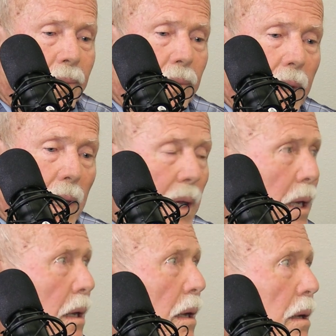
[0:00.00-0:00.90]
Did people
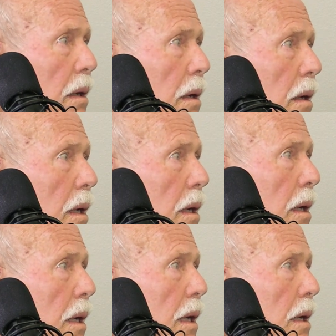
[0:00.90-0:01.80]
lose their
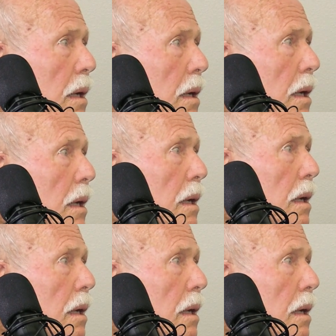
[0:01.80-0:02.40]
entire ranch?